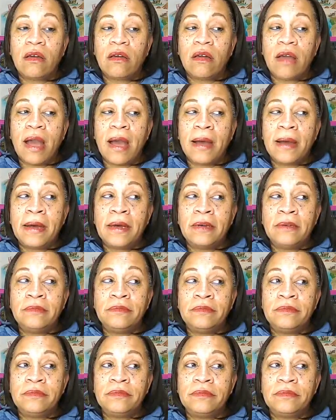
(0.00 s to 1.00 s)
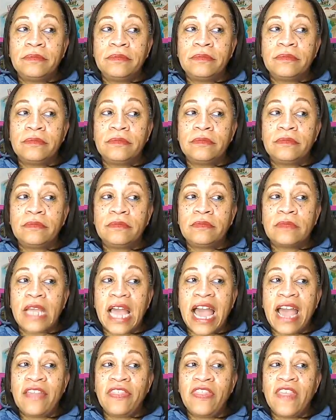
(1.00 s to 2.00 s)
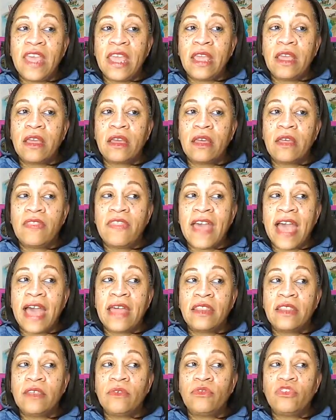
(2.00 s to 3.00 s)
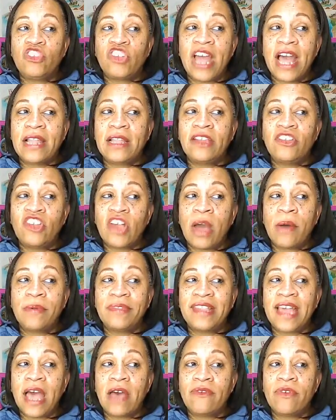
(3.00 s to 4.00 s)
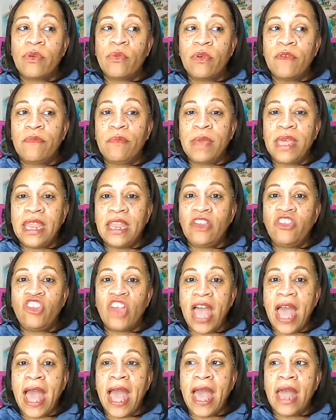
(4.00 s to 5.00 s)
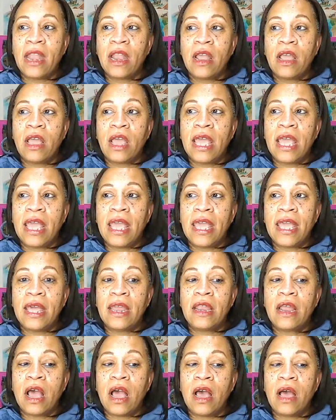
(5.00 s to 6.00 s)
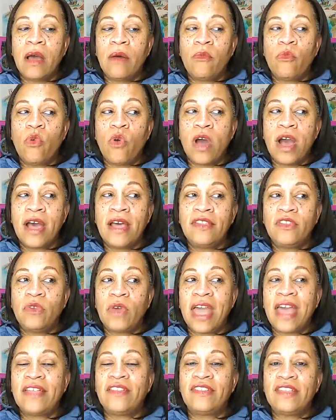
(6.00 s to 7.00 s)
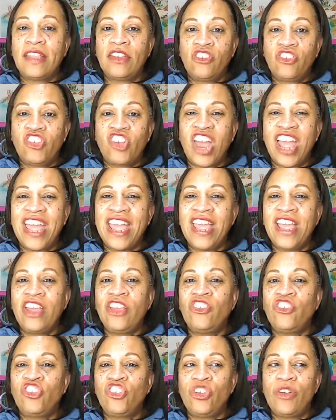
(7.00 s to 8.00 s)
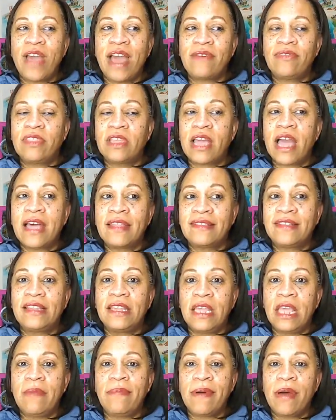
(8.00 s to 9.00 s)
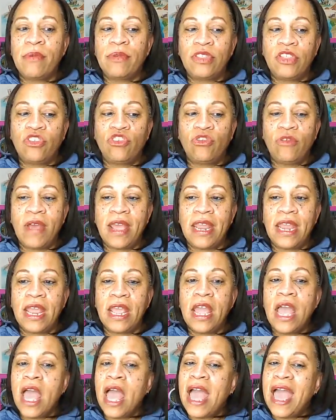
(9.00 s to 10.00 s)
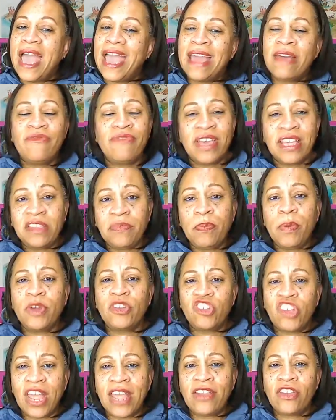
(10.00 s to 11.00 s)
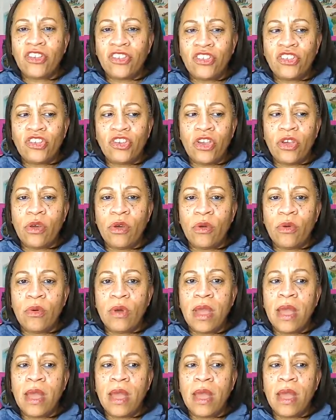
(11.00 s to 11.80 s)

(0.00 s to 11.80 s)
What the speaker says: um, I think that the challenge I was having with ManyChat and was as they change, you have to constantly keep up with the training. And Facebook changes too,